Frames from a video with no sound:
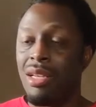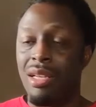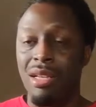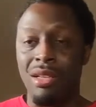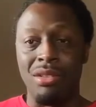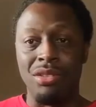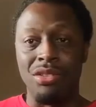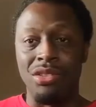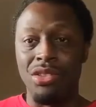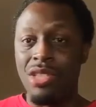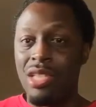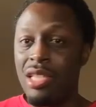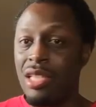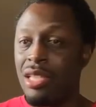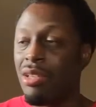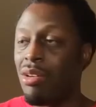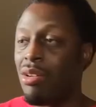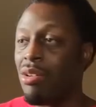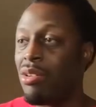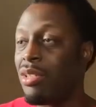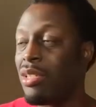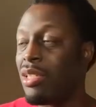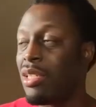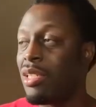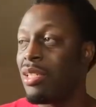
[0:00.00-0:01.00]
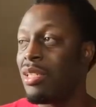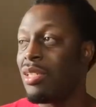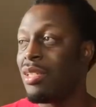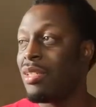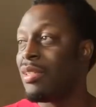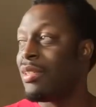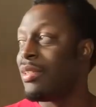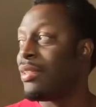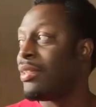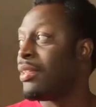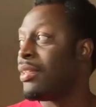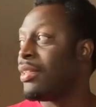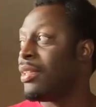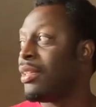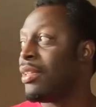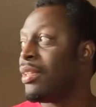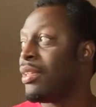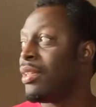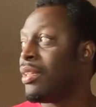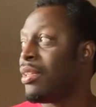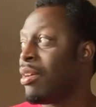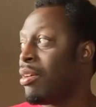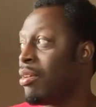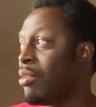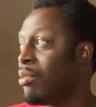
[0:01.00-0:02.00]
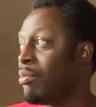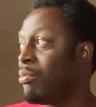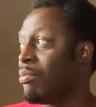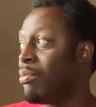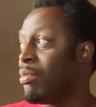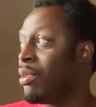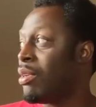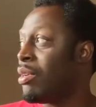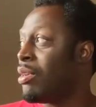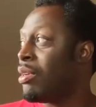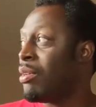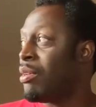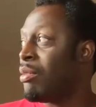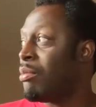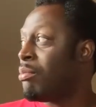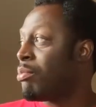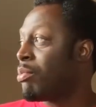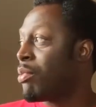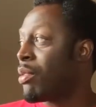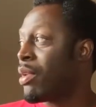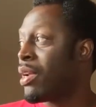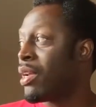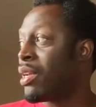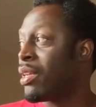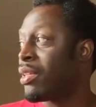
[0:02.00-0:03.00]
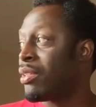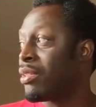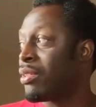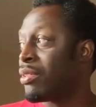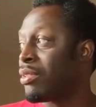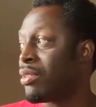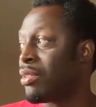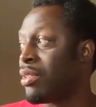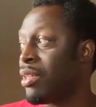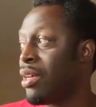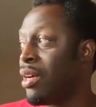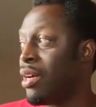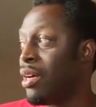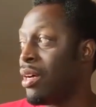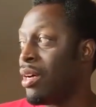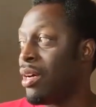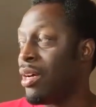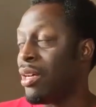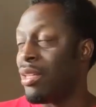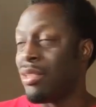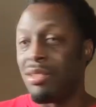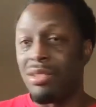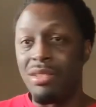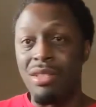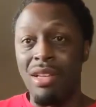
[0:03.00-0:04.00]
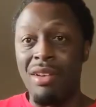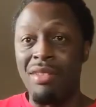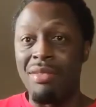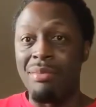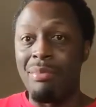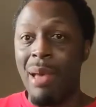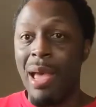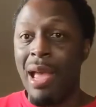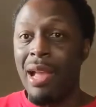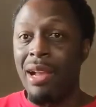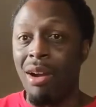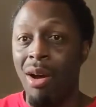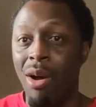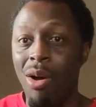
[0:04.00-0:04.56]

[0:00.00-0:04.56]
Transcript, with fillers: They'll cheat on you. They'll bring uh, stuff back